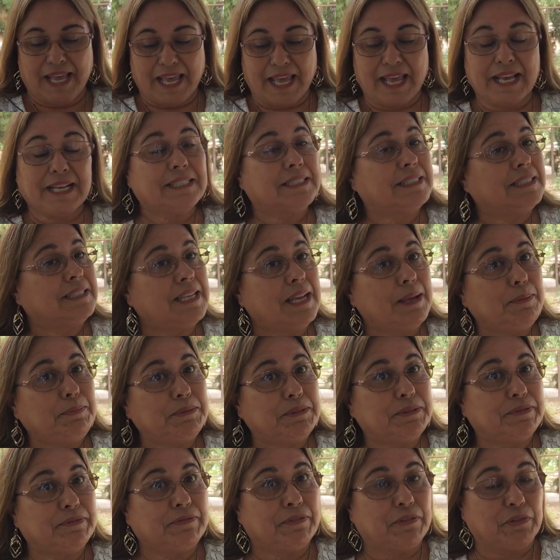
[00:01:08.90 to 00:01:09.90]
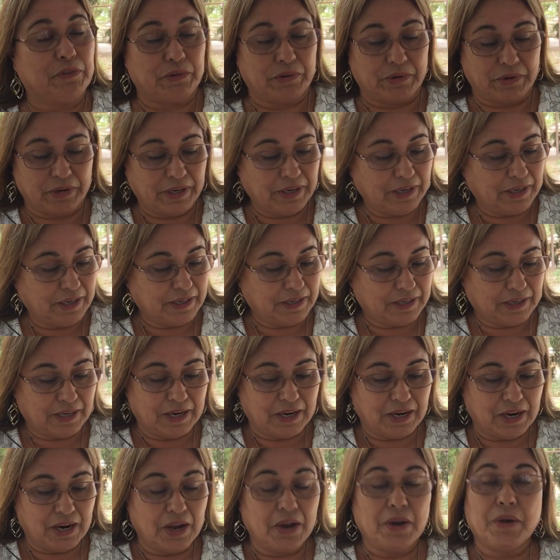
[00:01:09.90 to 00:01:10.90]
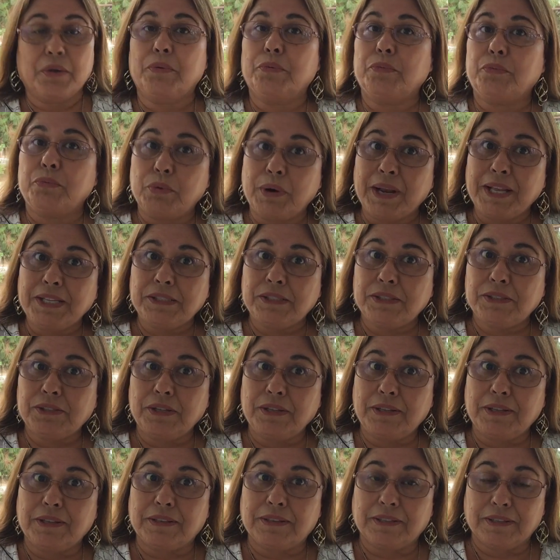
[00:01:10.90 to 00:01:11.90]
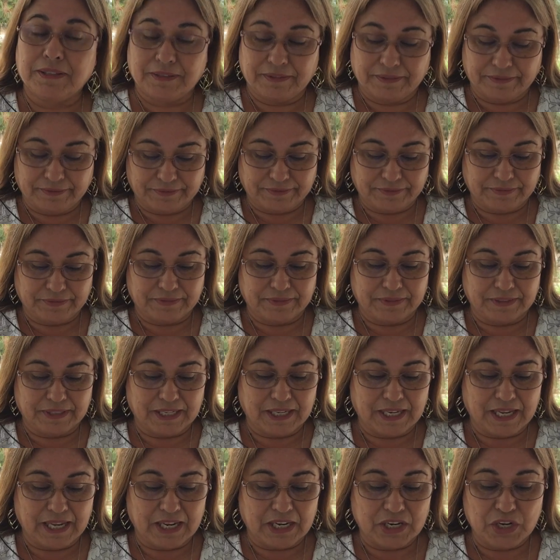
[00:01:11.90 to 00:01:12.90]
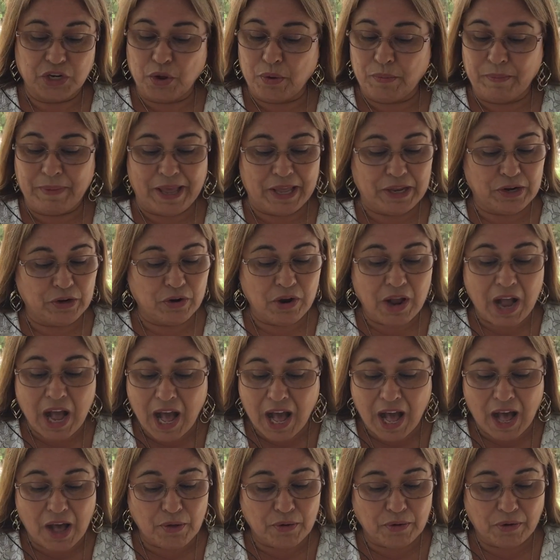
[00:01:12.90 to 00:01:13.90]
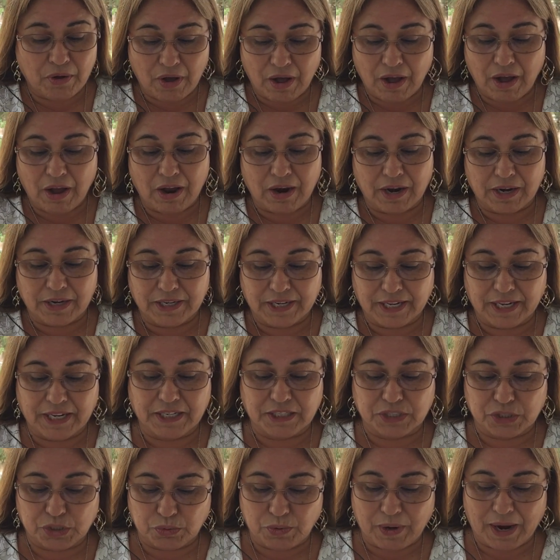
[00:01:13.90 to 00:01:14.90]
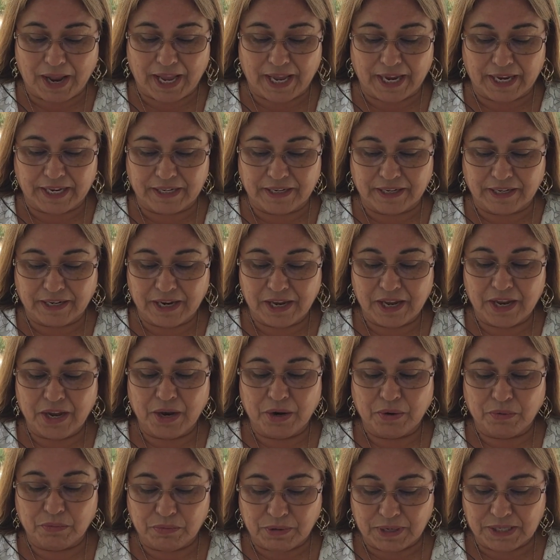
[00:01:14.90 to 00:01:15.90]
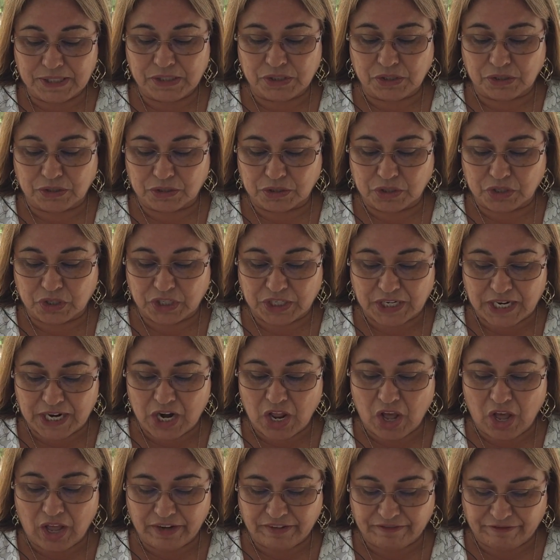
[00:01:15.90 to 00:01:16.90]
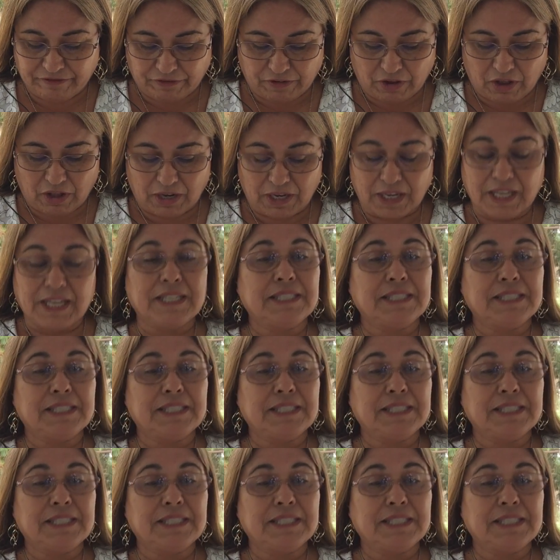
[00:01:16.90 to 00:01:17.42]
Except for Russell. No matter how hard he tried, Russell could not fall